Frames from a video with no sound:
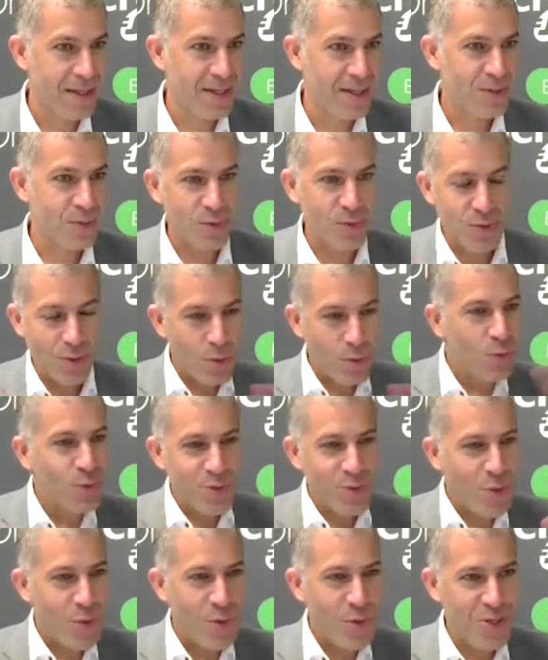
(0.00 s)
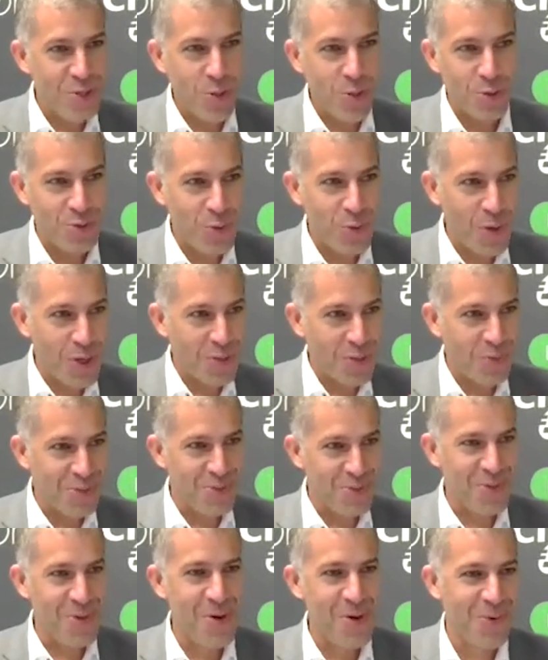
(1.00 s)
So long story short, sorry, it was
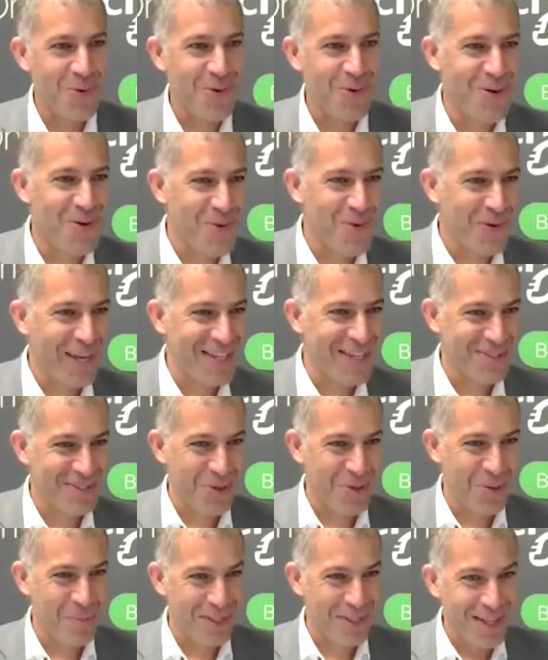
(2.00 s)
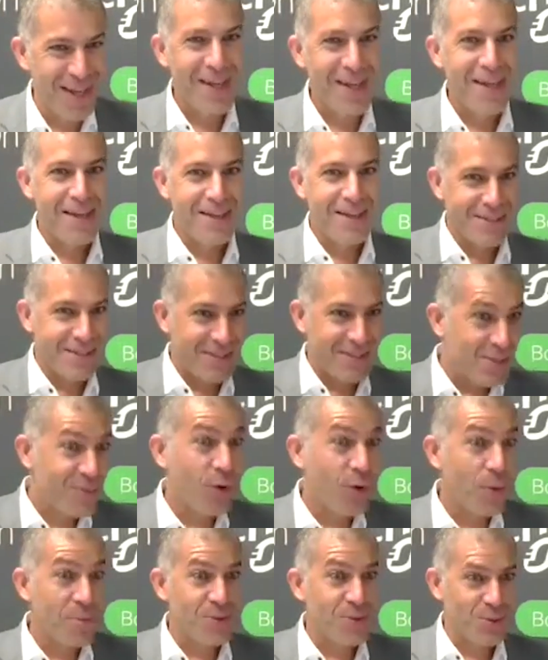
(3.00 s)
a long answer, but this is
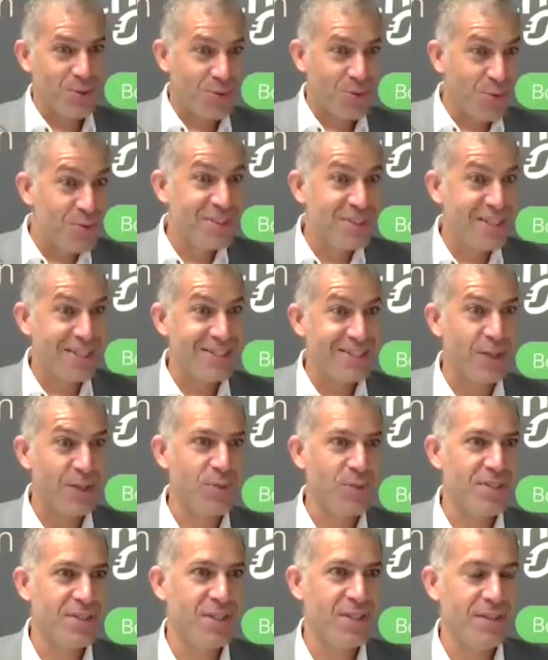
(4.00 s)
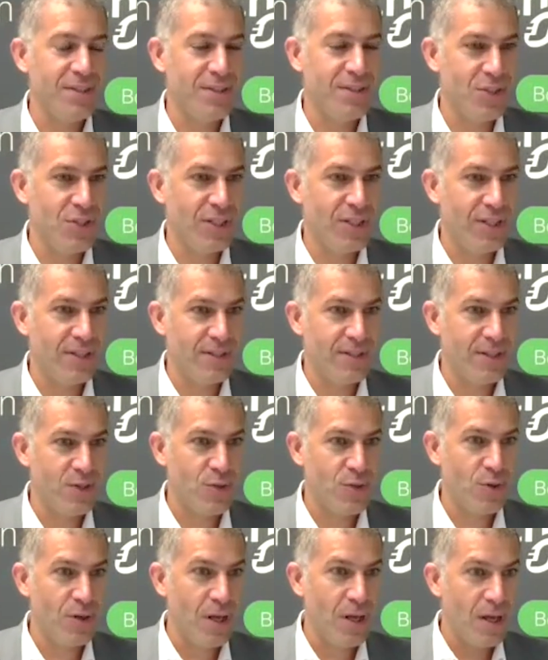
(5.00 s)
for me the two things that we see in
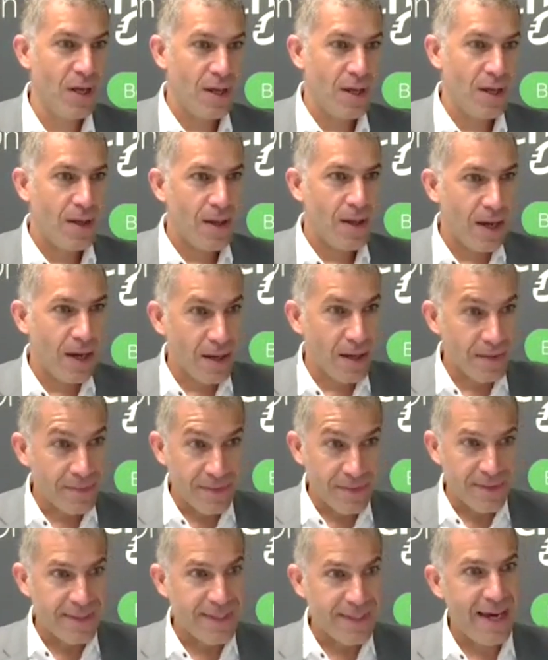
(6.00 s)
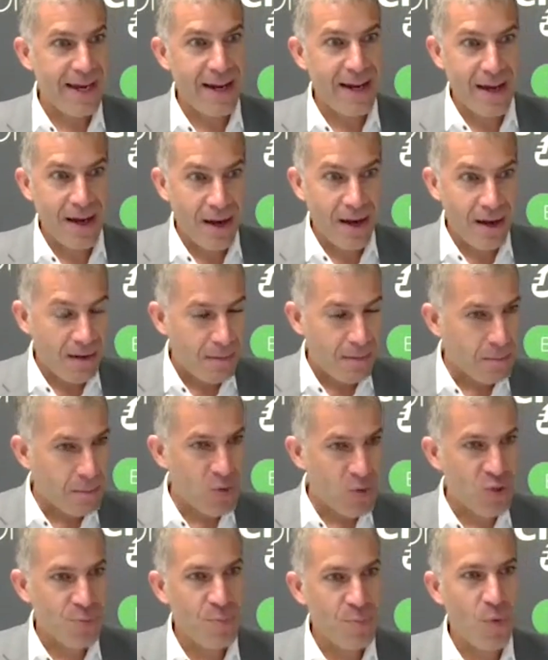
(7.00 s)
digitalization. Data,
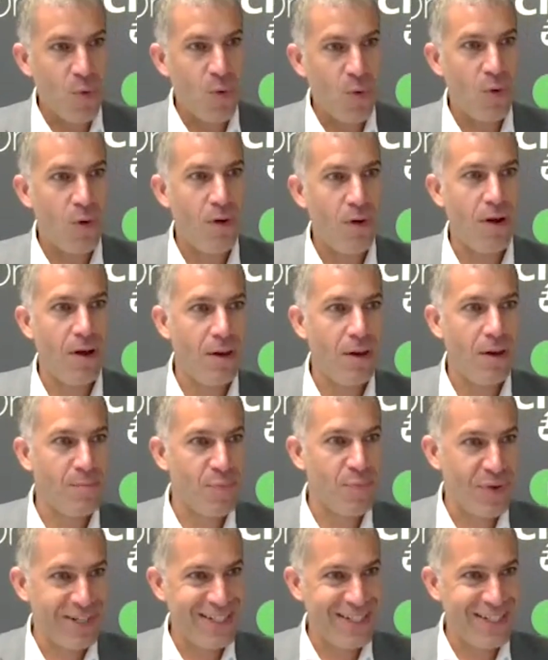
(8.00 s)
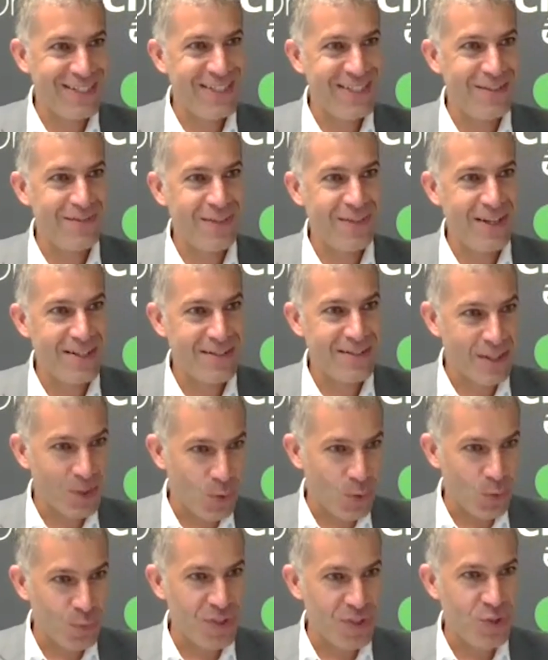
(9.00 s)
much more predictiveness and
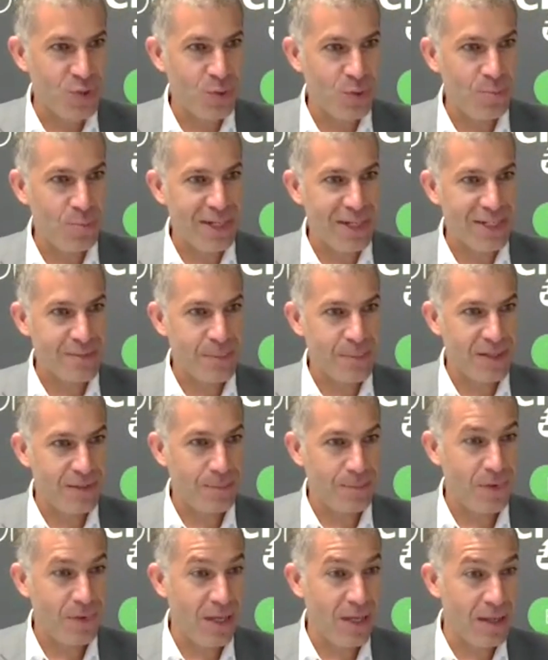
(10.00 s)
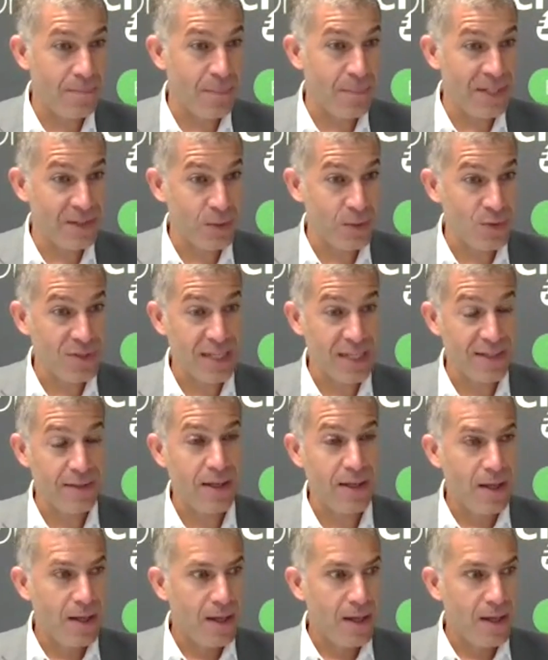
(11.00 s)
condition-based maintenance that